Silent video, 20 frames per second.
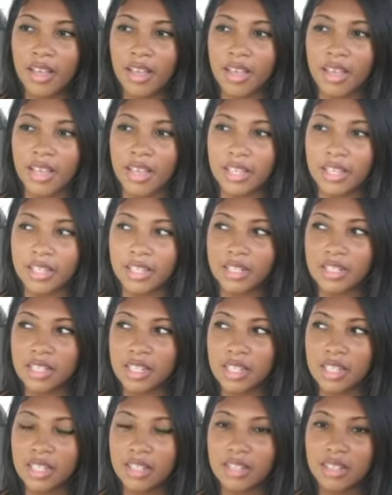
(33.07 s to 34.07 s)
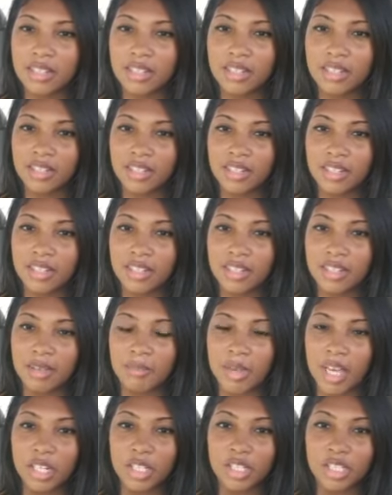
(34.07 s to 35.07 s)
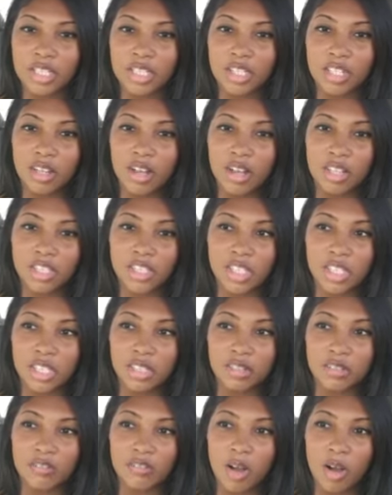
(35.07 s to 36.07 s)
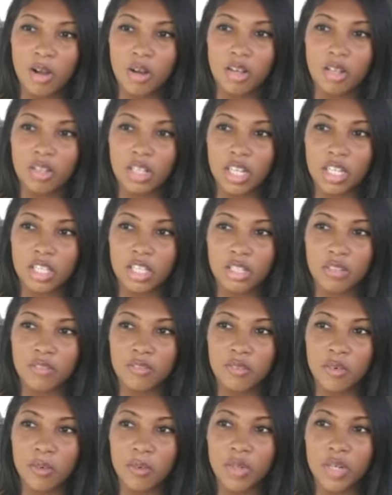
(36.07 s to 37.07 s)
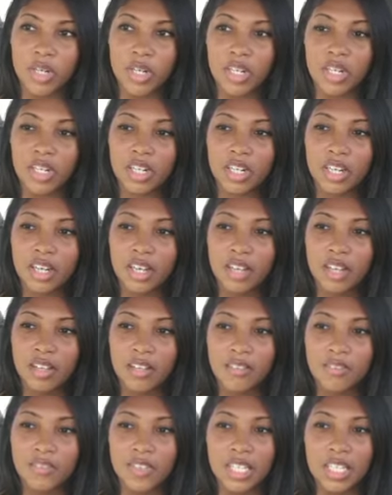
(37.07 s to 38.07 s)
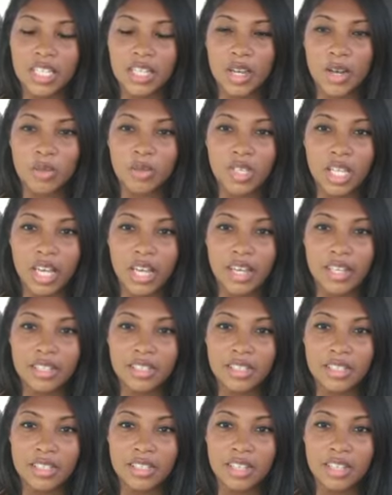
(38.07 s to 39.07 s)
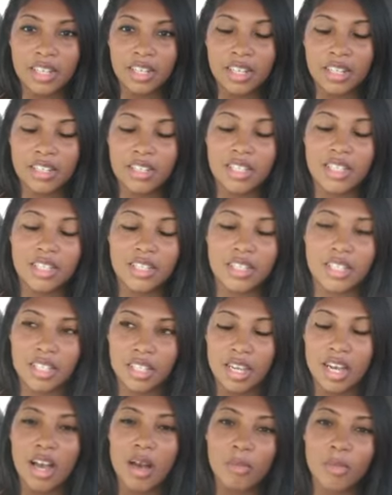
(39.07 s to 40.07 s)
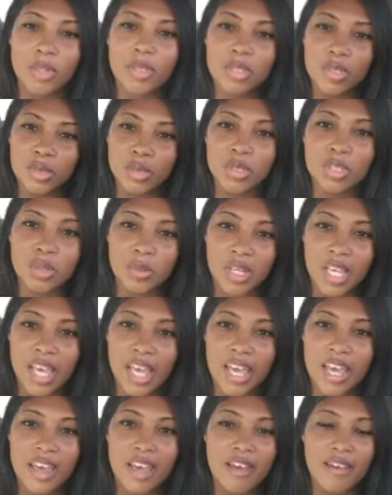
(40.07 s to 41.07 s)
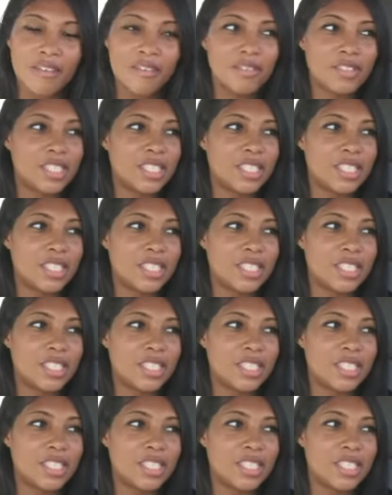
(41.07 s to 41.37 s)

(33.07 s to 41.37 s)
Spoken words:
And I'm actually launching a fall collection for the online e-commerce store that we have.